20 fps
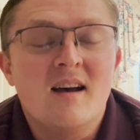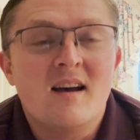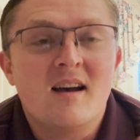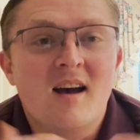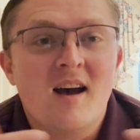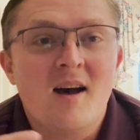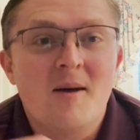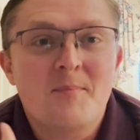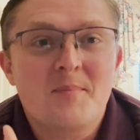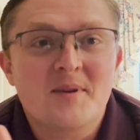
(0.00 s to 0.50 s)

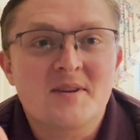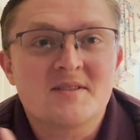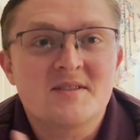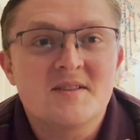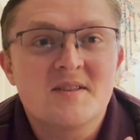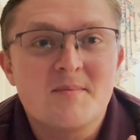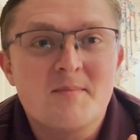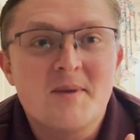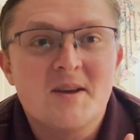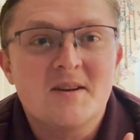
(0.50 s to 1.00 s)
up and to
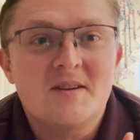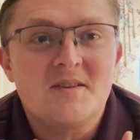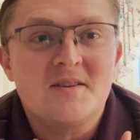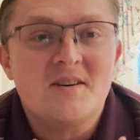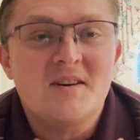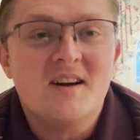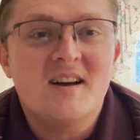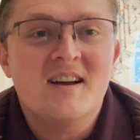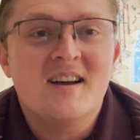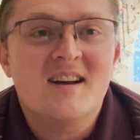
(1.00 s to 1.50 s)
the
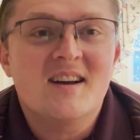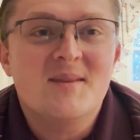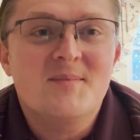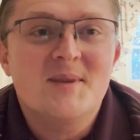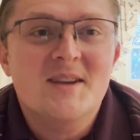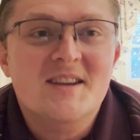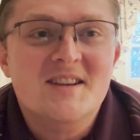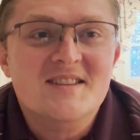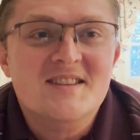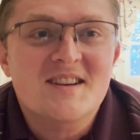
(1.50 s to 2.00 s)
middle,
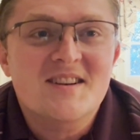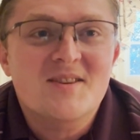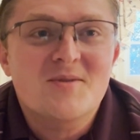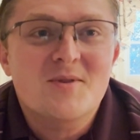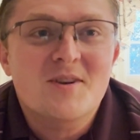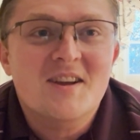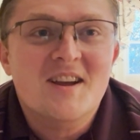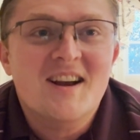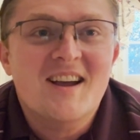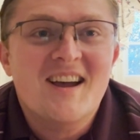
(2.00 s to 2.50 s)
because I know
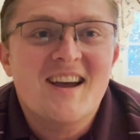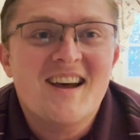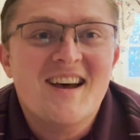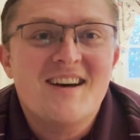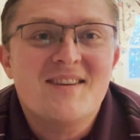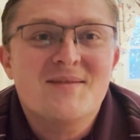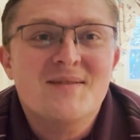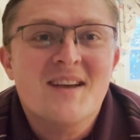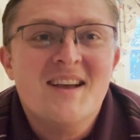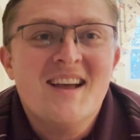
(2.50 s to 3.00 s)
we're going to
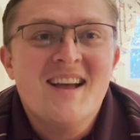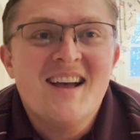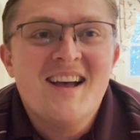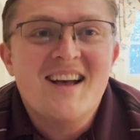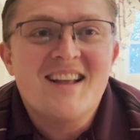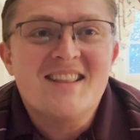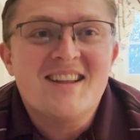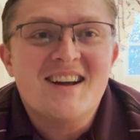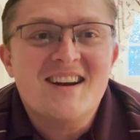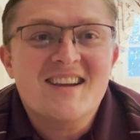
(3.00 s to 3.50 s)
have
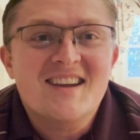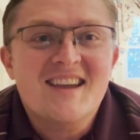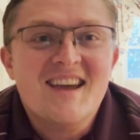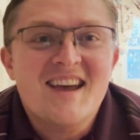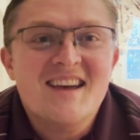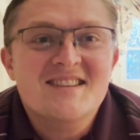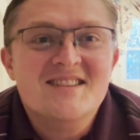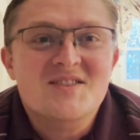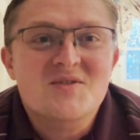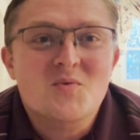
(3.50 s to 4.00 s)
a lot of
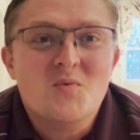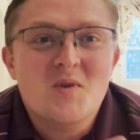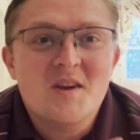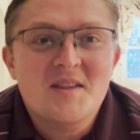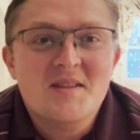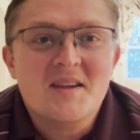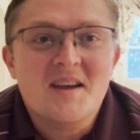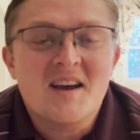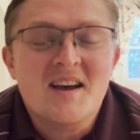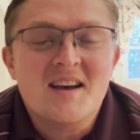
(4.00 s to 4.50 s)
guests
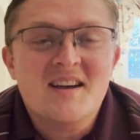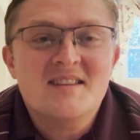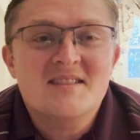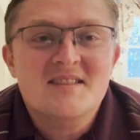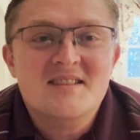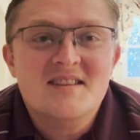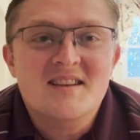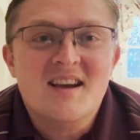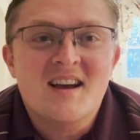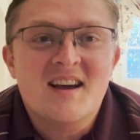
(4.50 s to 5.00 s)
with
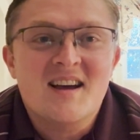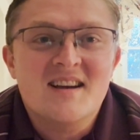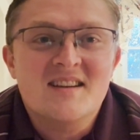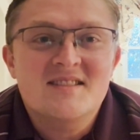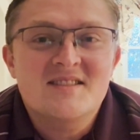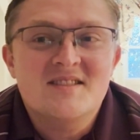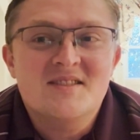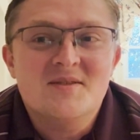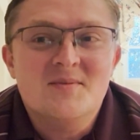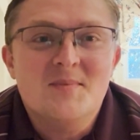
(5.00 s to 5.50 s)
us
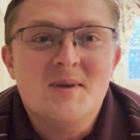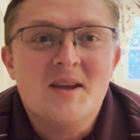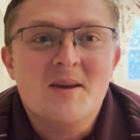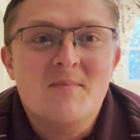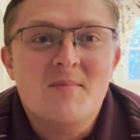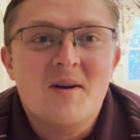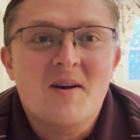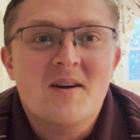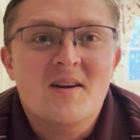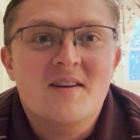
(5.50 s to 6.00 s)
to be a
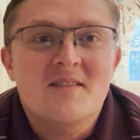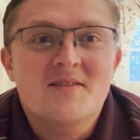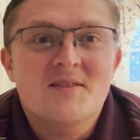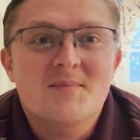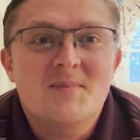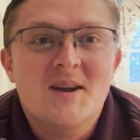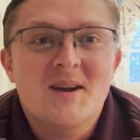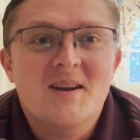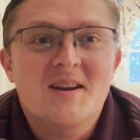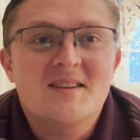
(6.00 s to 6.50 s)
part of the
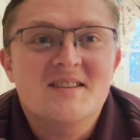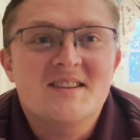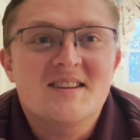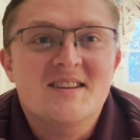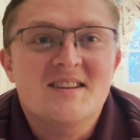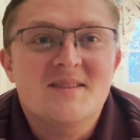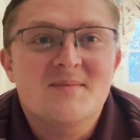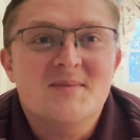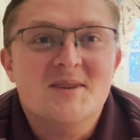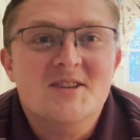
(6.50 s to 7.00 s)

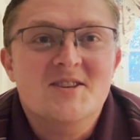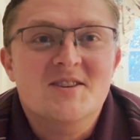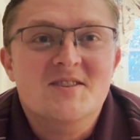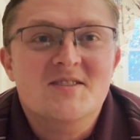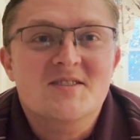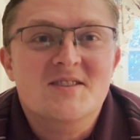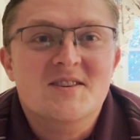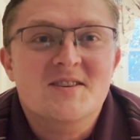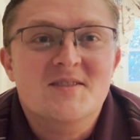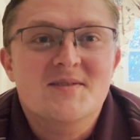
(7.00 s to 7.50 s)
Parenting Commission
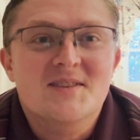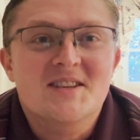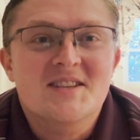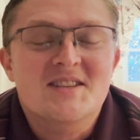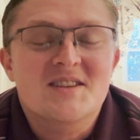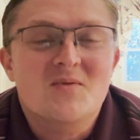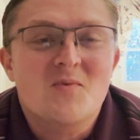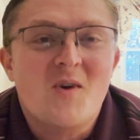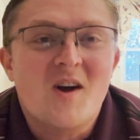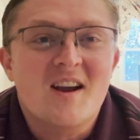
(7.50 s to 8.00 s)

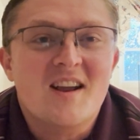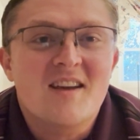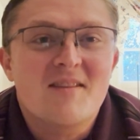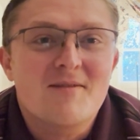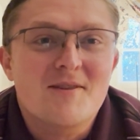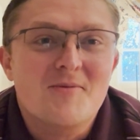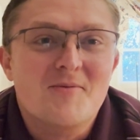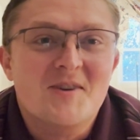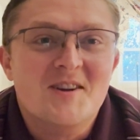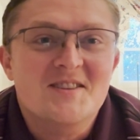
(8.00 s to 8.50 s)
service, and want
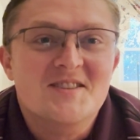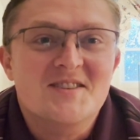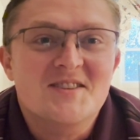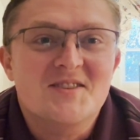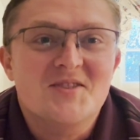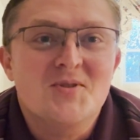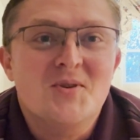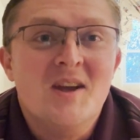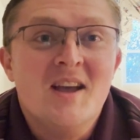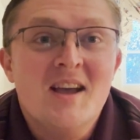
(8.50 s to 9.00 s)
everyone
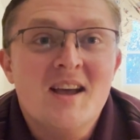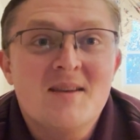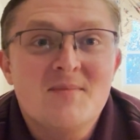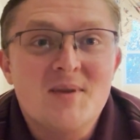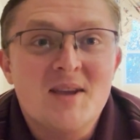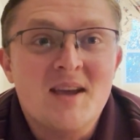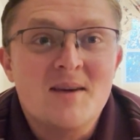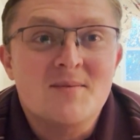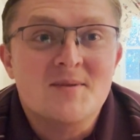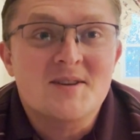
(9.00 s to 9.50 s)
to
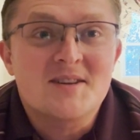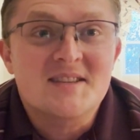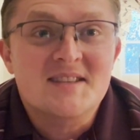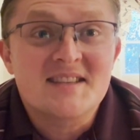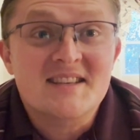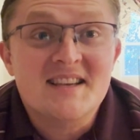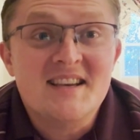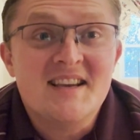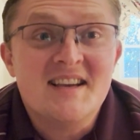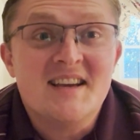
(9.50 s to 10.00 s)
be able to
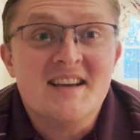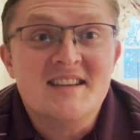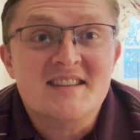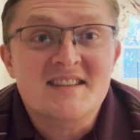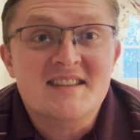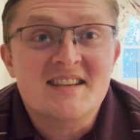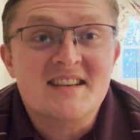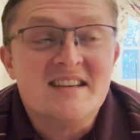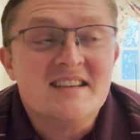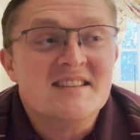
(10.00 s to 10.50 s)
see a
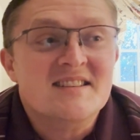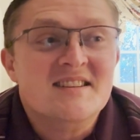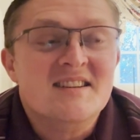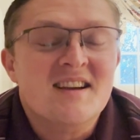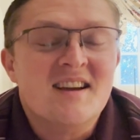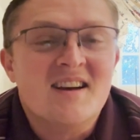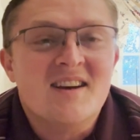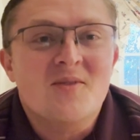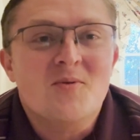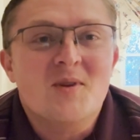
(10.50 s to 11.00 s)
seat
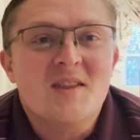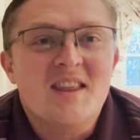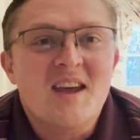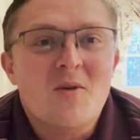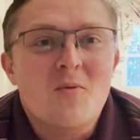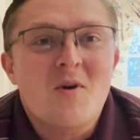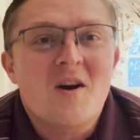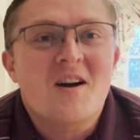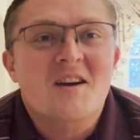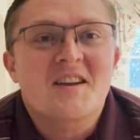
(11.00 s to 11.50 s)
when they
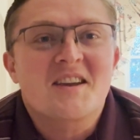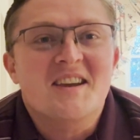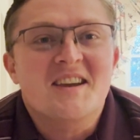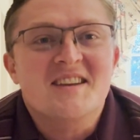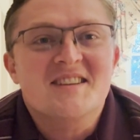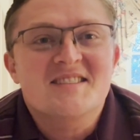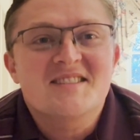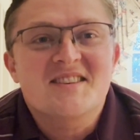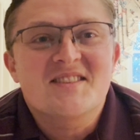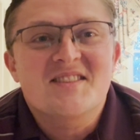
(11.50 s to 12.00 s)
walk
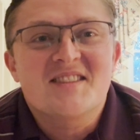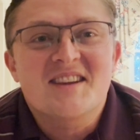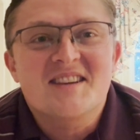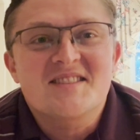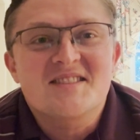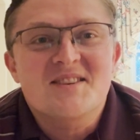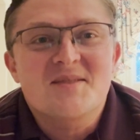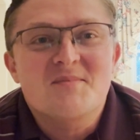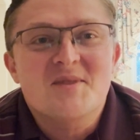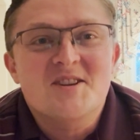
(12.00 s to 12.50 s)
in. So
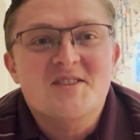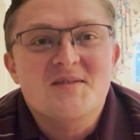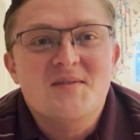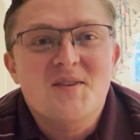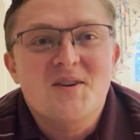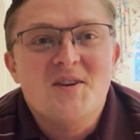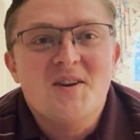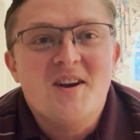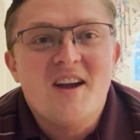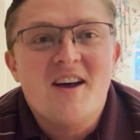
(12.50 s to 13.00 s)
thanks so much
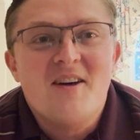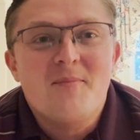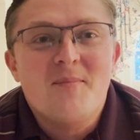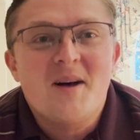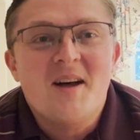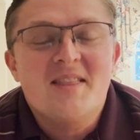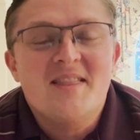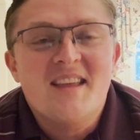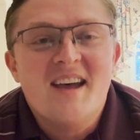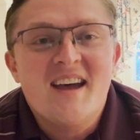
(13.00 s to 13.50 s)
for your help
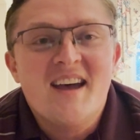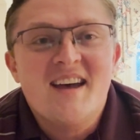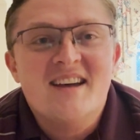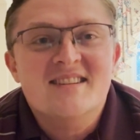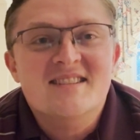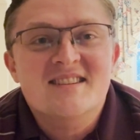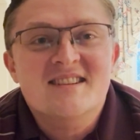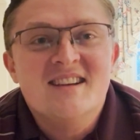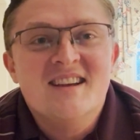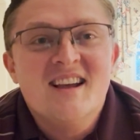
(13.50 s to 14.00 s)
on
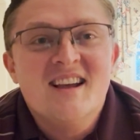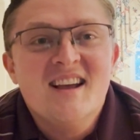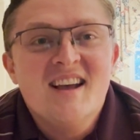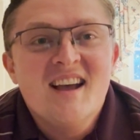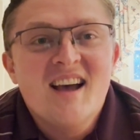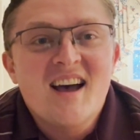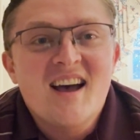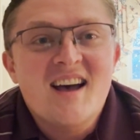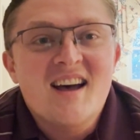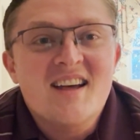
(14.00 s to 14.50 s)
that.
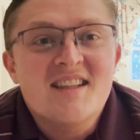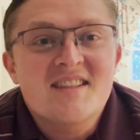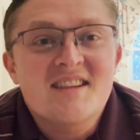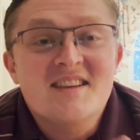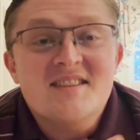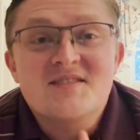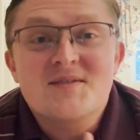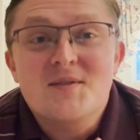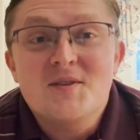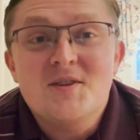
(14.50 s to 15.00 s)

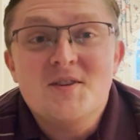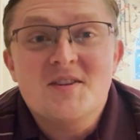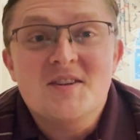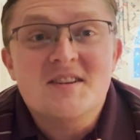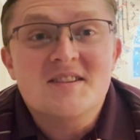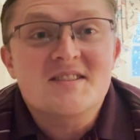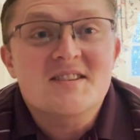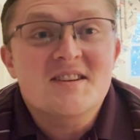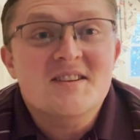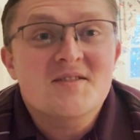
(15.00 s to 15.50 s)
Thanks for your
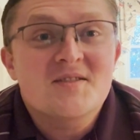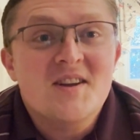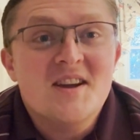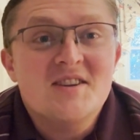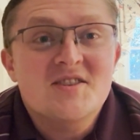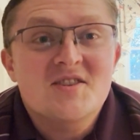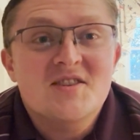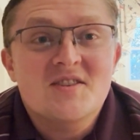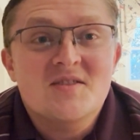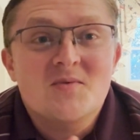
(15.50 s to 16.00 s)

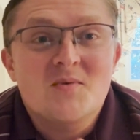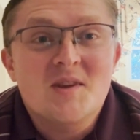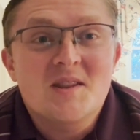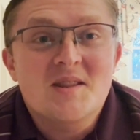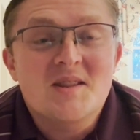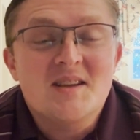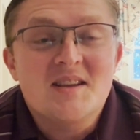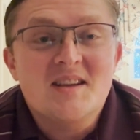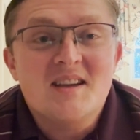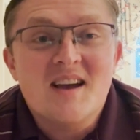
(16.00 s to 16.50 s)
consideration
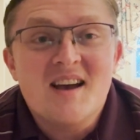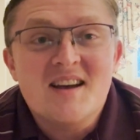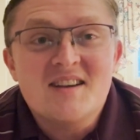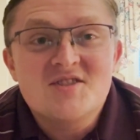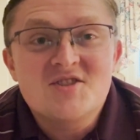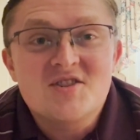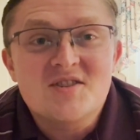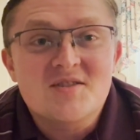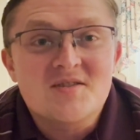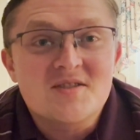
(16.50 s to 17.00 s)
with the
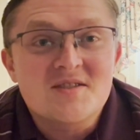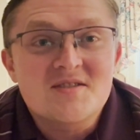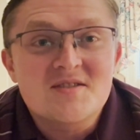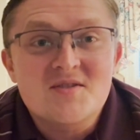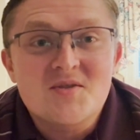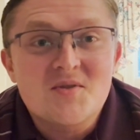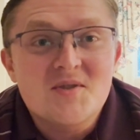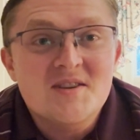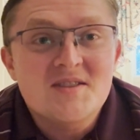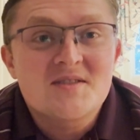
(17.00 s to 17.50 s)
Children's
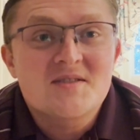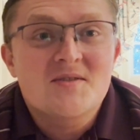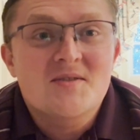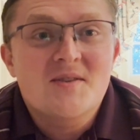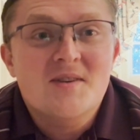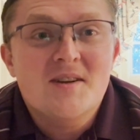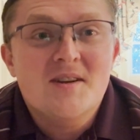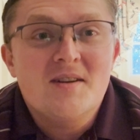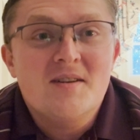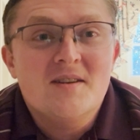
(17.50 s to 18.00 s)
Toy
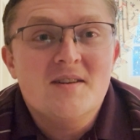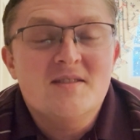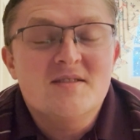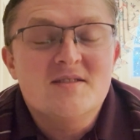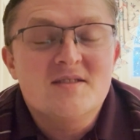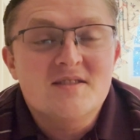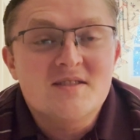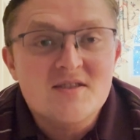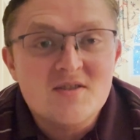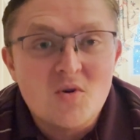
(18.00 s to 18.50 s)

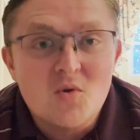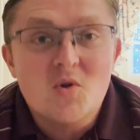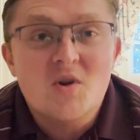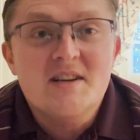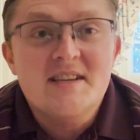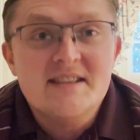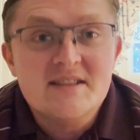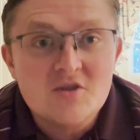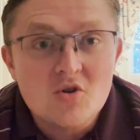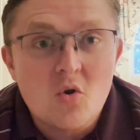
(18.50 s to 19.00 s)

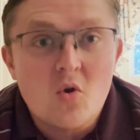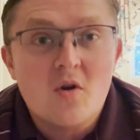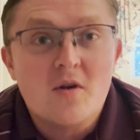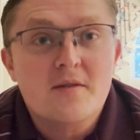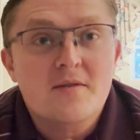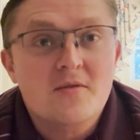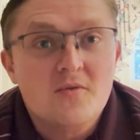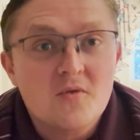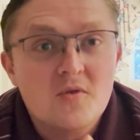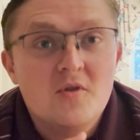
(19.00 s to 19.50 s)
Store
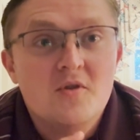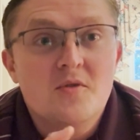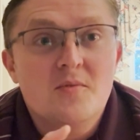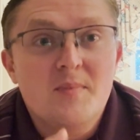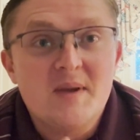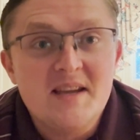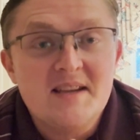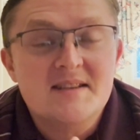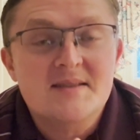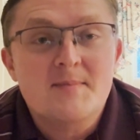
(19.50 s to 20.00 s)
through
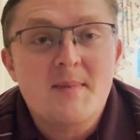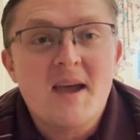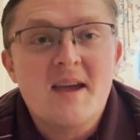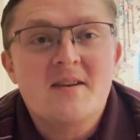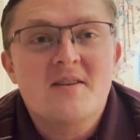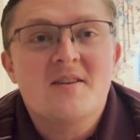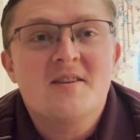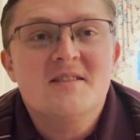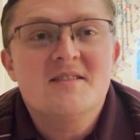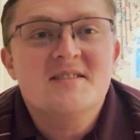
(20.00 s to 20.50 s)

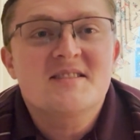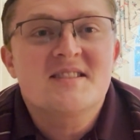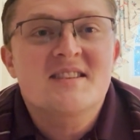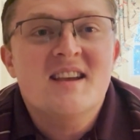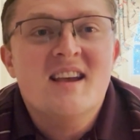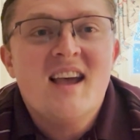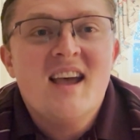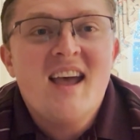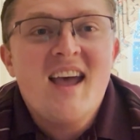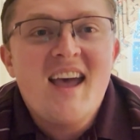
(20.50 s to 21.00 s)
Peacemakers,
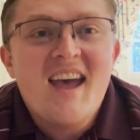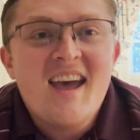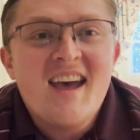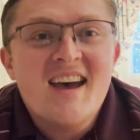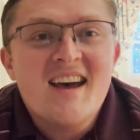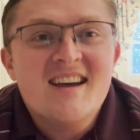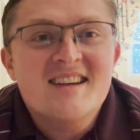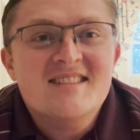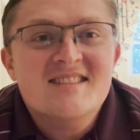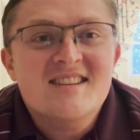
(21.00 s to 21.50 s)

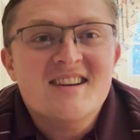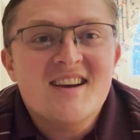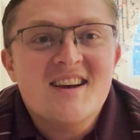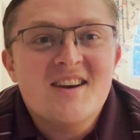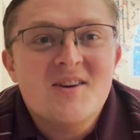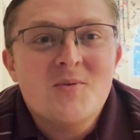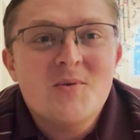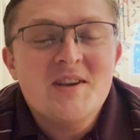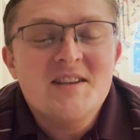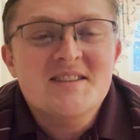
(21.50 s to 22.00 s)
as
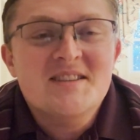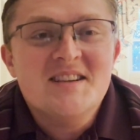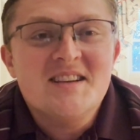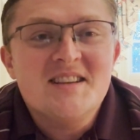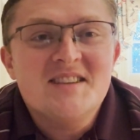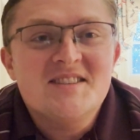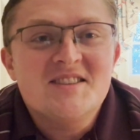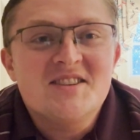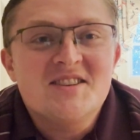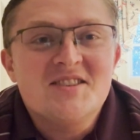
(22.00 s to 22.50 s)
we
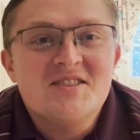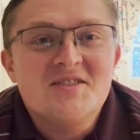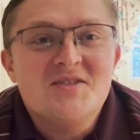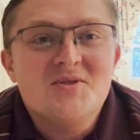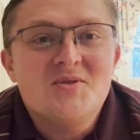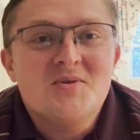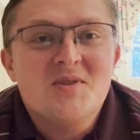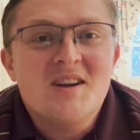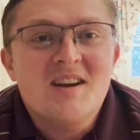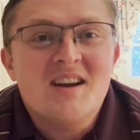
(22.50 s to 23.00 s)
seek
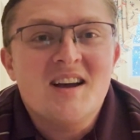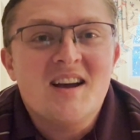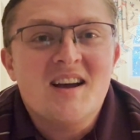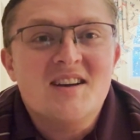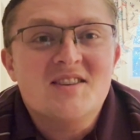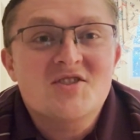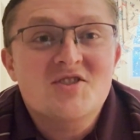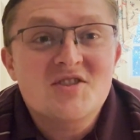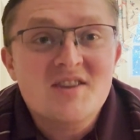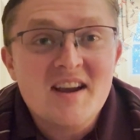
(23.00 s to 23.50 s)
to
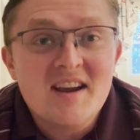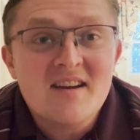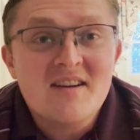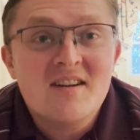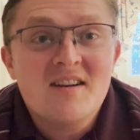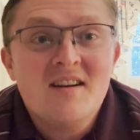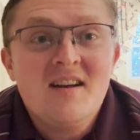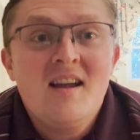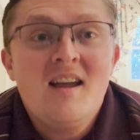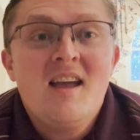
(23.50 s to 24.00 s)

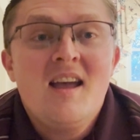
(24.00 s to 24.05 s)
share